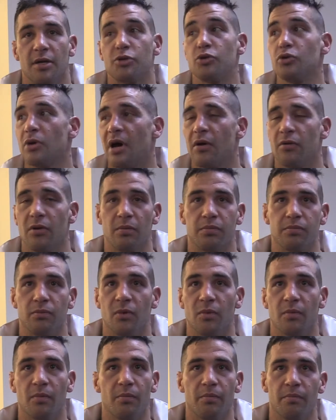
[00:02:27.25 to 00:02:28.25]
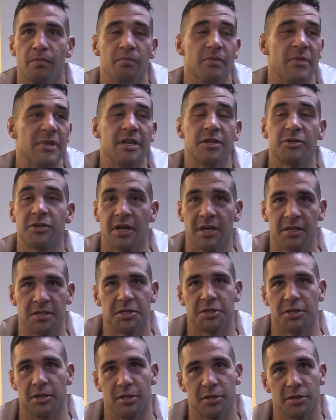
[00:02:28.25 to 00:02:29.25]
2-hour mean training
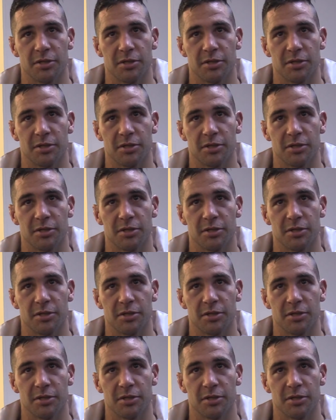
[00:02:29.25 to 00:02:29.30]
session.